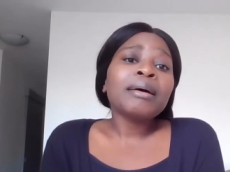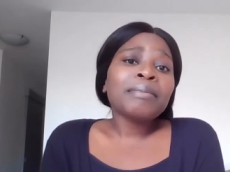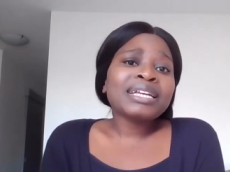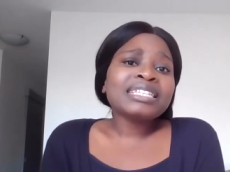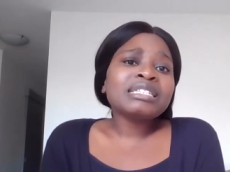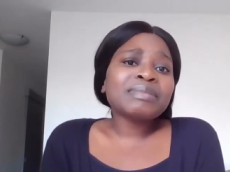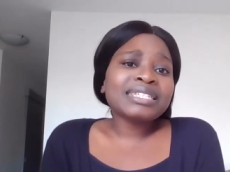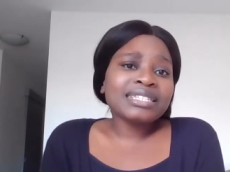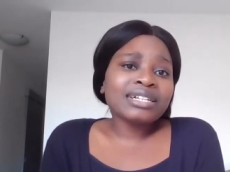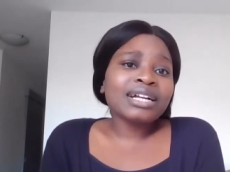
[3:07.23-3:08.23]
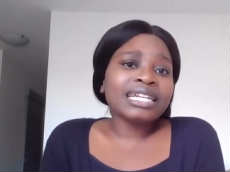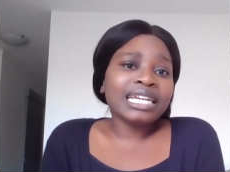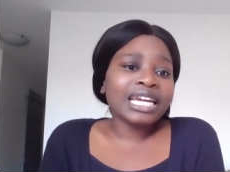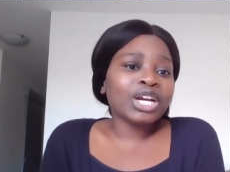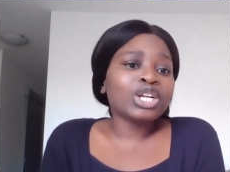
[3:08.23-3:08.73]
Buses must still
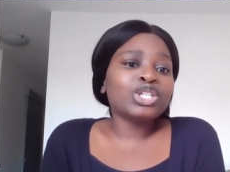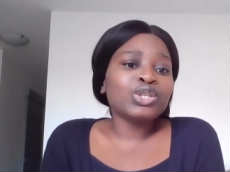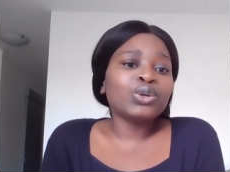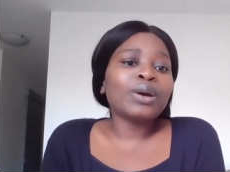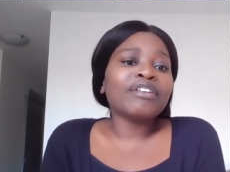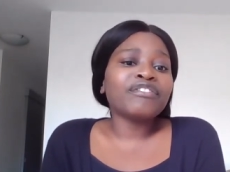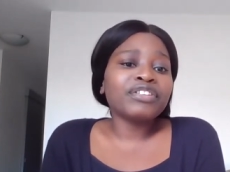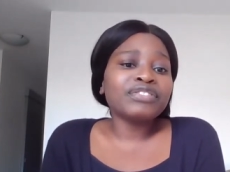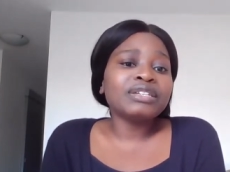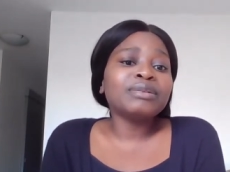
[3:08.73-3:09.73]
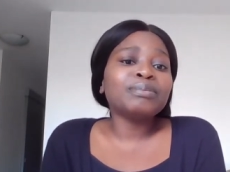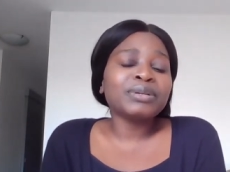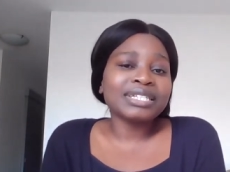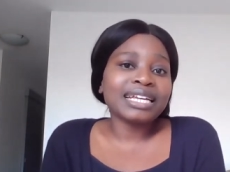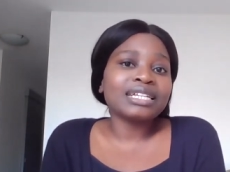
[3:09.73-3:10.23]
adhere to a
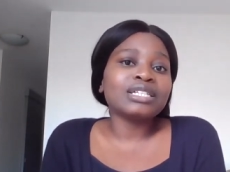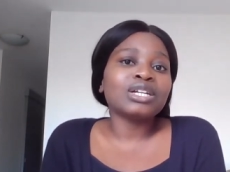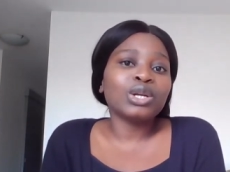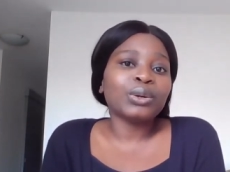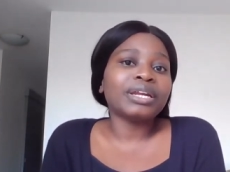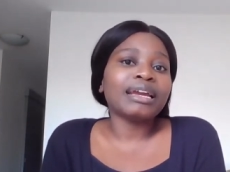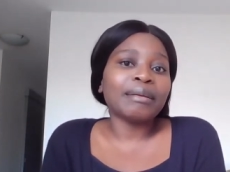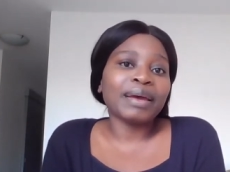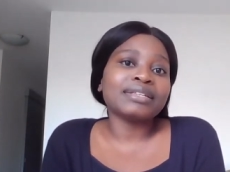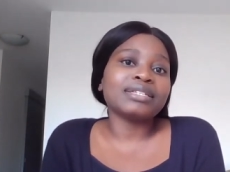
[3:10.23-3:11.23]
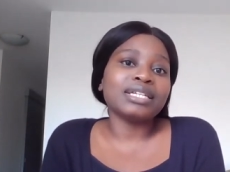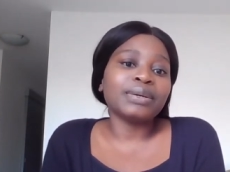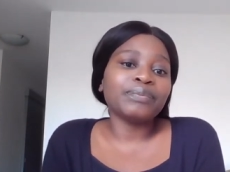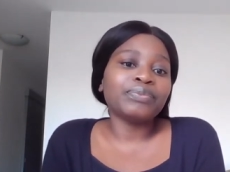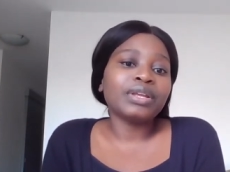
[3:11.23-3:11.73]
50% loading capacity.
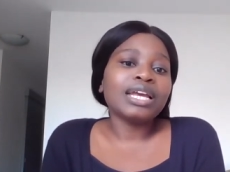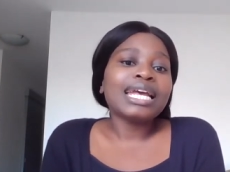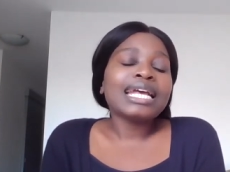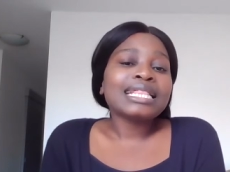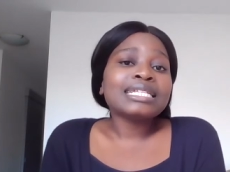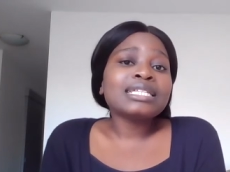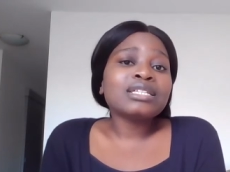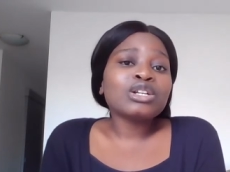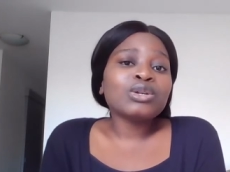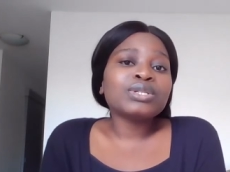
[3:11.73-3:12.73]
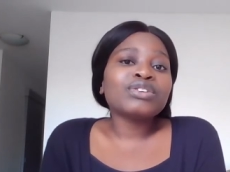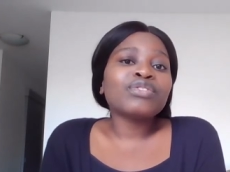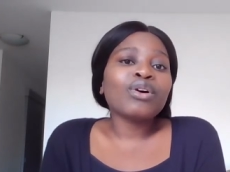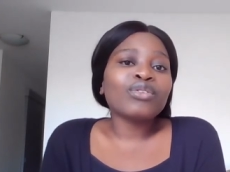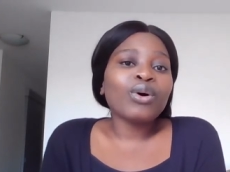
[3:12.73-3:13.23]
This is inclusive
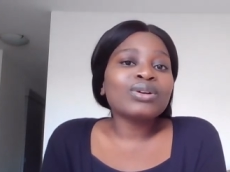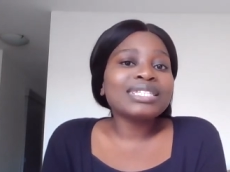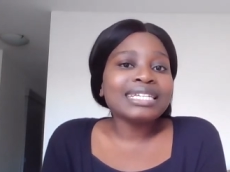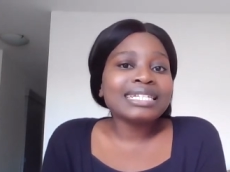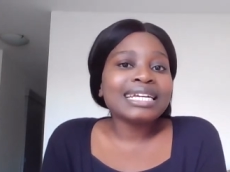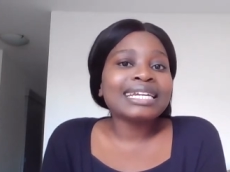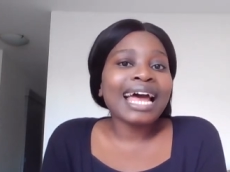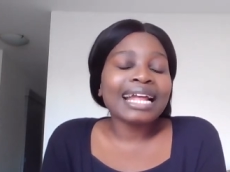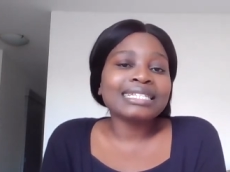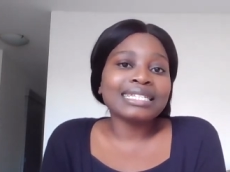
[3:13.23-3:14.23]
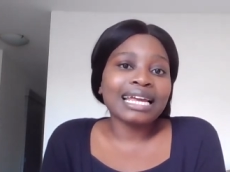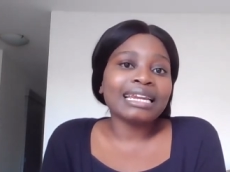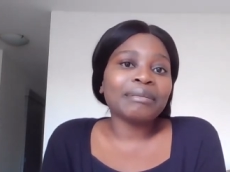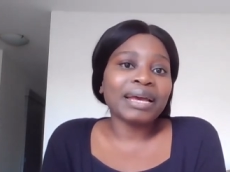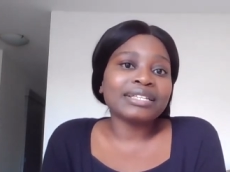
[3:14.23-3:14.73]
of all seated and
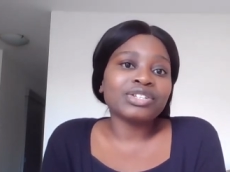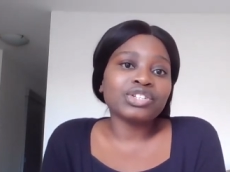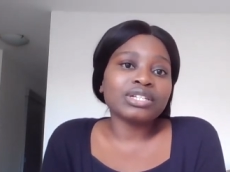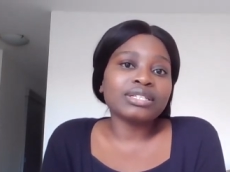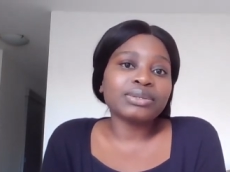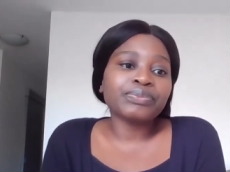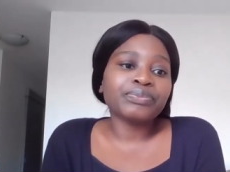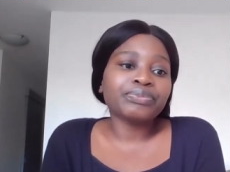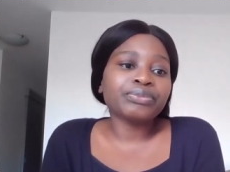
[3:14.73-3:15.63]
standing passengers.